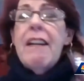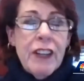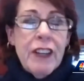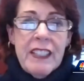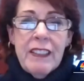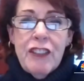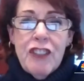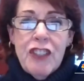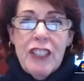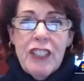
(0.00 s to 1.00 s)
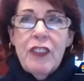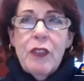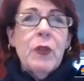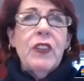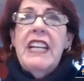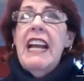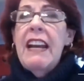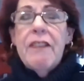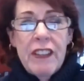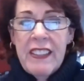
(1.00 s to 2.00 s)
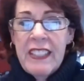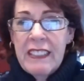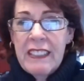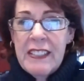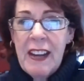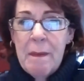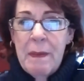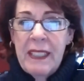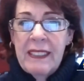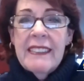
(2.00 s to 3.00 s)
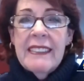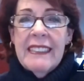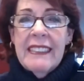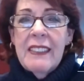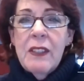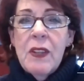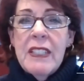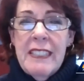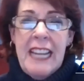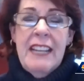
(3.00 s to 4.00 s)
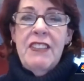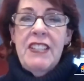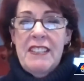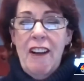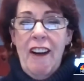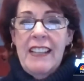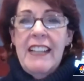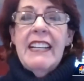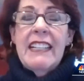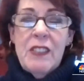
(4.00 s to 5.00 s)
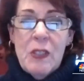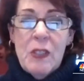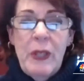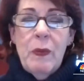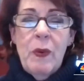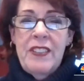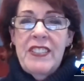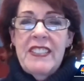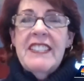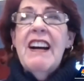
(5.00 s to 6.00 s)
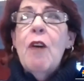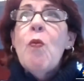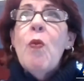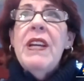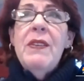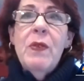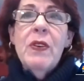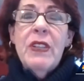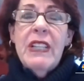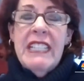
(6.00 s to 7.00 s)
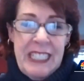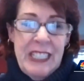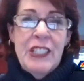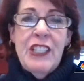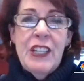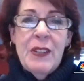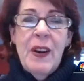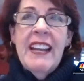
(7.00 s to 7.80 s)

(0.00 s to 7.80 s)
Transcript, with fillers: everything that's changing in the world and everything that's stopping Dave is not, and Sweetwaters is not. We will continue.